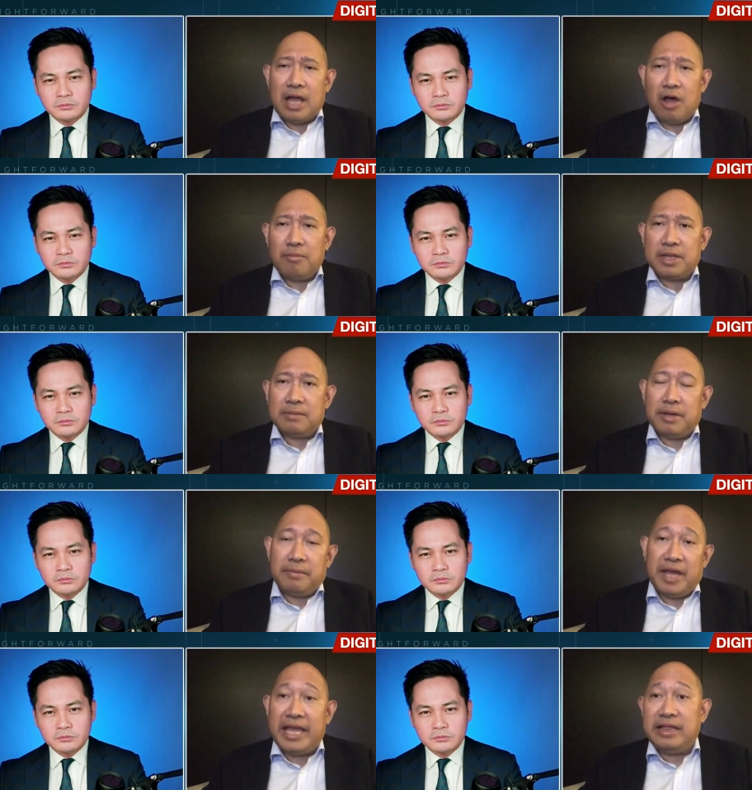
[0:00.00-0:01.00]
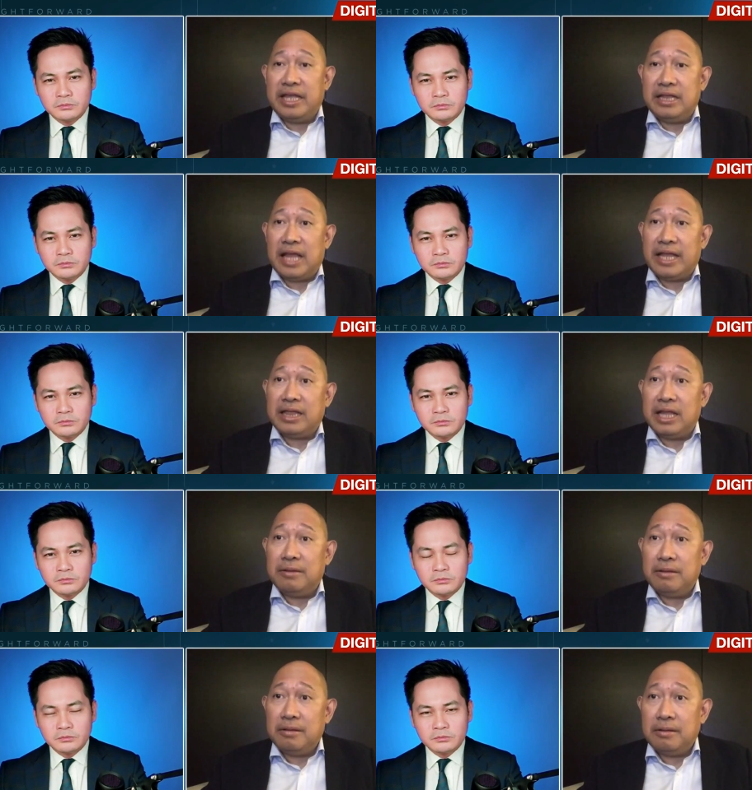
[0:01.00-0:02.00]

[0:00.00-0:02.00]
Speaker 1: down, but maybe 18, 19%.